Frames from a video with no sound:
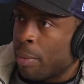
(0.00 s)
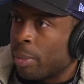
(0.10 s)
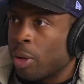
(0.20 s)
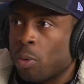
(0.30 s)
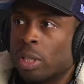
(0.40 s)

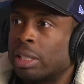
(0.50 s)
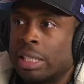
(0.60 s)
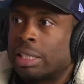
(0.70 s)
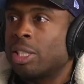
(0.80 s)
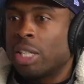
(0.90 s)
But it wasn't
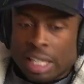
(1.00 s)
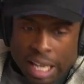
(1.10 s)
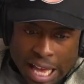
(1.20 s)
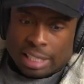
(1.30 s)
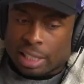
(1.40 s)
until he
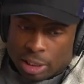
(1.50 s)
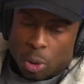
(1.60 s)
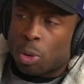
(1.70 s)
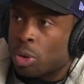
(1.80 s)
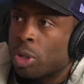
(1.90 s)
actually
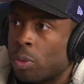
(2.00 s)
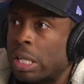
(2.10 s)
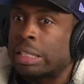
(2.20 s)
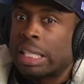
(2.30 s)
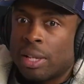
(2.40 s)
told her who he
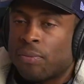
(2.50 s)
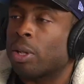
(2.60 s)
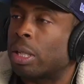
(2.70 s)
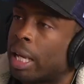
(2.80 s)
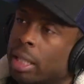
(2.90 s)
was that he
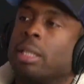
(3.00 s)
felt like